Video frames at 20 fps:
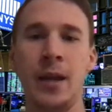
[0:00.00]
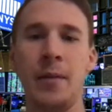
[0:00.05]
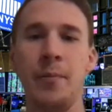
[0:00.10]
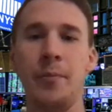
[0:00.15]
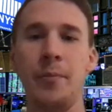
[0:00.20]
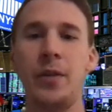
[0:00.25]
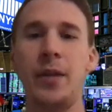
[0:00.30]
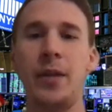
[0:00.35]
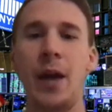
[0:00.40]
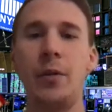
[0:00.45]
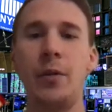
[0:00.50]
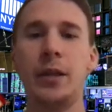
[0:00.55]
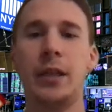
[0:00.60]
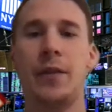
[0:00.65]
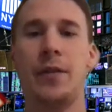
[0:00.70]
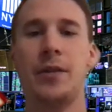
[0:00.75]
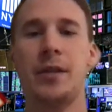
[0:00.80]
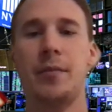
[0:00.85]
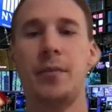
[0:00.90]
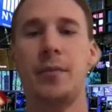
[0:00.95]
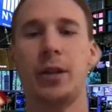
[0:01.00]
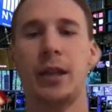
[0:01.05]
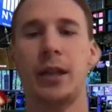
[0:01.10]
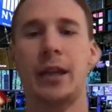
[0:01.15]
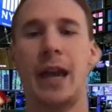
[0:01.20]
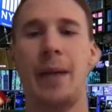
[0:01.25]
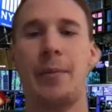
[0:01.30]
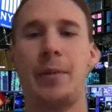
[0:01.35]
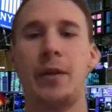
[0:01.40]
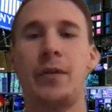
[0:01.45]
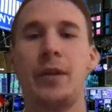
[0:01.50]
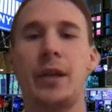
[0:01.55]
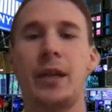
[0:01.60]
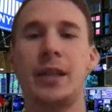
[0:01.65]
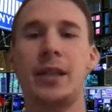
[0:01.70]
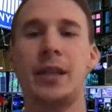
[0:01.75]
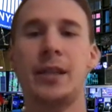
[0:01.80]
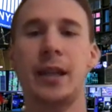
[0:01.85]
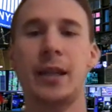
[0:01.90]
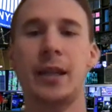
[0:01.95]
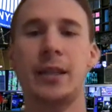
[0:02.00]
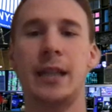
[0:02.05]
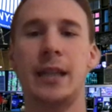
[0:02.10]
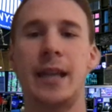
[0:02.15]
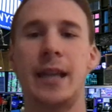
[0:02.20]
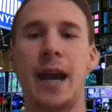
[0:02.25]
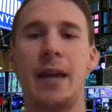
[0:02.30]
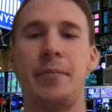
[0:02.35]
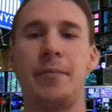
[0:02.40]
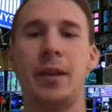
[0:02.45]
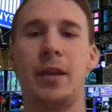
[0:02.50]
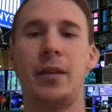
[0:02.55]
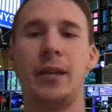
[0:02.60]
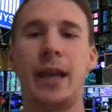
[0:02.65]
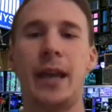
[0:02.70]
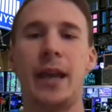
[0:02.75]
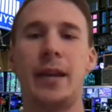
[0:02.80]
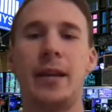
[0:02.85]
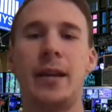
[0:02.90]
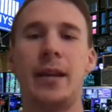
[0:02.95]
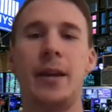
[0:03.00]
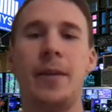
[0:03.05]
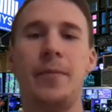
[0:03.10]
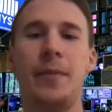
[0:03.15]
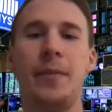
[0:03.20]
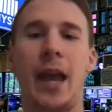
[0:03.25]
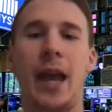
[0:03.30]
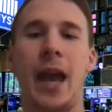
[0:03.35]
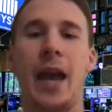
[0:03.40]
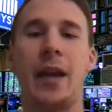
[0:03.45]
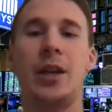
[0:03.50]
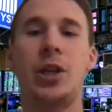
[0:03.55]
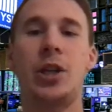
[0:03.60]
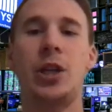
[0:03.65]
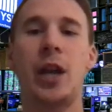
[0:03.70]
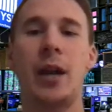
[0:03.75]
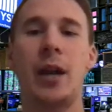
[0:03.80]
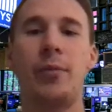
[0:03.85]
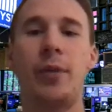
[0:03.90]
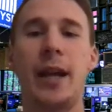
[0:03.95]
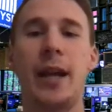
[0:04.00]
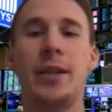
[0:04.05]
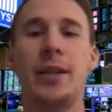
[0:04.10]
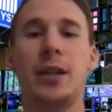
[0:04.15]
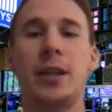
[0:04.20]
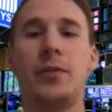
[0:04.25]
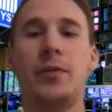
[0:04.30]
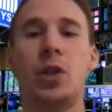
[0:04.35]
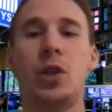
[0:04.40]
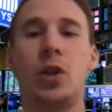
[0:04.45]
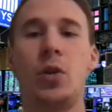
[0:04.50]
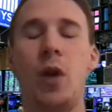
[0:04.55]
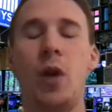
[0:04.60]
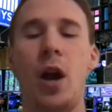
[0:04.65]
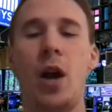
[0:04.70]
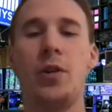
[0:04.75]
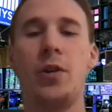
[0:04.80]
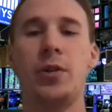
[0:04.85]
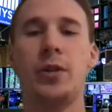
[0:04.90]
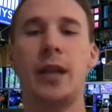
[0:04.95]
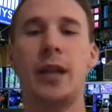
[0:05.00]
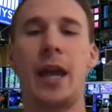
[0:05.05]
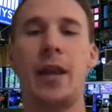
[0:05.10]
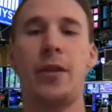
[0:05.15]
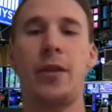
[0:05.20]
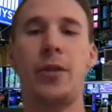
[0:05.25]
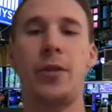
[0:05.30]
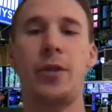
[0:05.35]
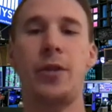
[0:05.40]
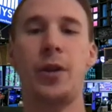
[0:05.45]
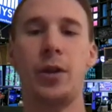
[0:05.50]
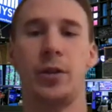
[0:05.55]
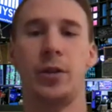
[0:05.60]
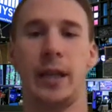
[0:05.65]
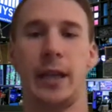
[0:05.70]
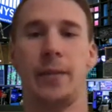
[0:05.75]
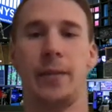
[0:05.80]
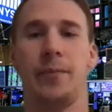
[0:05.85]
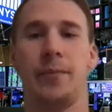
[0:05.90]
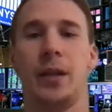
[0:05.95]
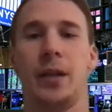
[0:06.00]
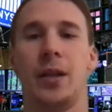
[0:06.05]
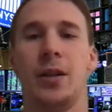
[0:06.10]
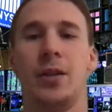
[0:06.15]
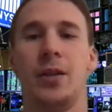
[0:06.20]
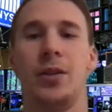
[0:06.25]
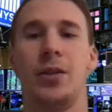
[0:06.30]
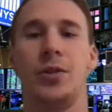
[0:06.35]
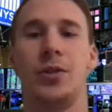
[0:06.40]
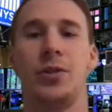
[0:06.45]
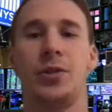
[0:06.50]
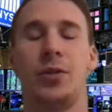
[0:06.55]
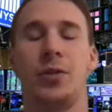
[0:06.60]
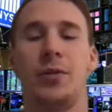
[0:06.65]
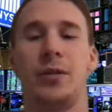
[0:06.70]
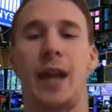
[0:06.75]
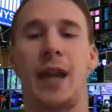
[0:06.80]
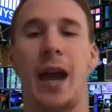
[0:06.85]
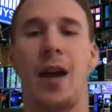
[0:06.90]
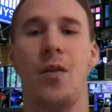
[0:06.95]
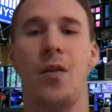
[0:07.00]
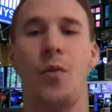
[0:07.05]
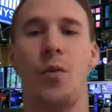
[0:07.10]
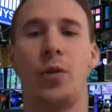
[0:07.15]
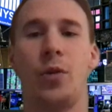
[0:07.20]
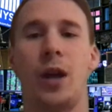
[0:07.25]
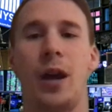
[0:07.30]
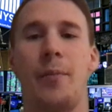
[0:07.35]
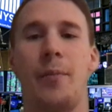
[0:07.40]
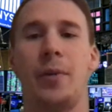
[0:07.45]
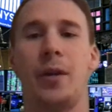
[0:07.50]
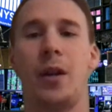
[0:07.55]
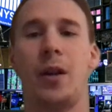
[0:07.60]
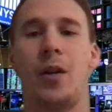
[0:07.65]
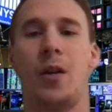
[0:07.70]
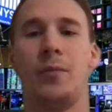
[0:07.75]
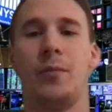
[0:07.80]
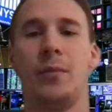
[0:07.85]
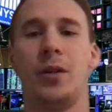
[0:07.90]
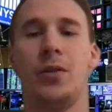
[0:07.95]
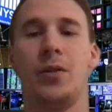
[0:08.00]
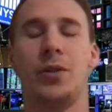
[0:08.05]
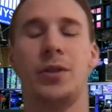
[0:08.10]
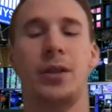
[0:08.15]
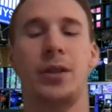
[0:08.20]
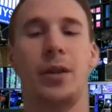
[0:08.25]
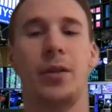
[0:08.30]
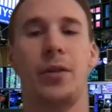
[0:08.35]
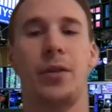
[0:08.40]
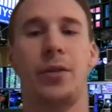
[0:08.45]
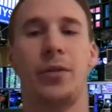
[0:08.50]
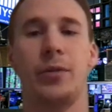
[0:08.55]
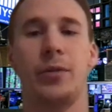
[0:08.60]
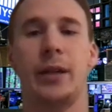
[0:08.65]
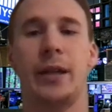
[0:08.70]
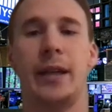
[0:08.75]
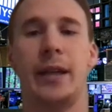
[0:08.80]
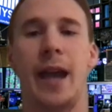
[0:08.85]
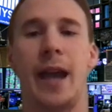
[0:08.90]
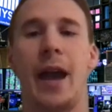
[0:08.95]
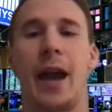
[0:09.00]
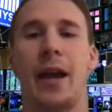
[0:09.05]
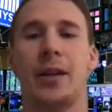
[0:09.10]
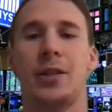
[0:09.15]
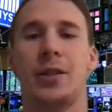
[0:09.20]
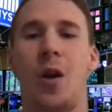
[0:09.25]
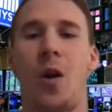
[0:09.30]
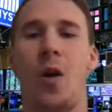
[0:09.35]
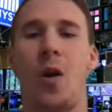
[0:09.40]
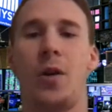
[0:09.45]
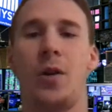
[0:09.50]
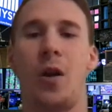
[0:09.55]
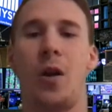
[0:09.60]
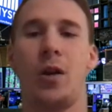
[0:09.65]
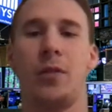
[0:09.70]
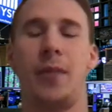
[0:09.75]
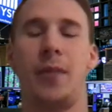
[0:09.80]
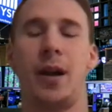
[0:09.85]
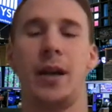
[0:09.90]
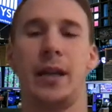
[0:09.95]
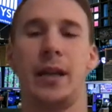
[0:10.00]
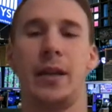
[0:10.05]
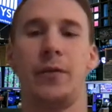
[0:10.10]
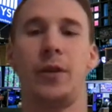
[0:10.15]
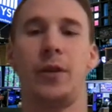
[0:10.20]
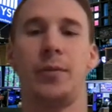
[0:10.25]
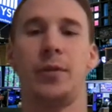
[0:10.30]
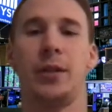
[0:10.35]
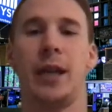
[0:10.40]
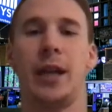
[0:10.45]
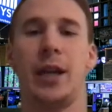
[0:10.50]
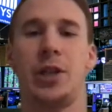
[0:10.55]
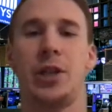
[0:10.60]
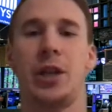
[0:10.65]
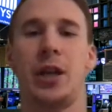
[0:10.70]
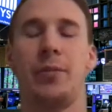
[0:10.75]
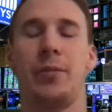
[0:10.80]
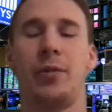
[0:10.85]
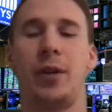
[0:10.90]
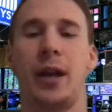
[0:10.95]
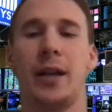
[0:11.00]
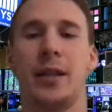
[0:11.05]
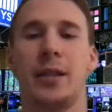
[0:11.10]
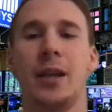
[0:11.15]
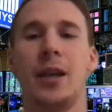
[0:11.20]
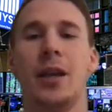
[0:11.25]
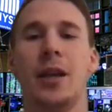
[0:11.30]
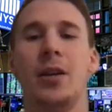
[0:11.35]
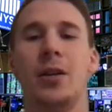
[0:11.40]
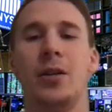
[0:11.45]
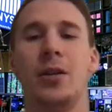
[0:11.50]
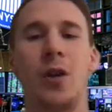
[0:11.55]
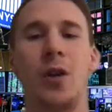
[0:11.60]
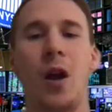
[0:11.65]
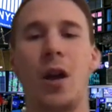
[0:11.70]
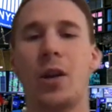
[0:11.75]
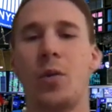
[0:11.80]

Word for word: but that would give us a market cap of 69 billion and a share price of 230. So now we're up almost 3x on our money from today's share price. Not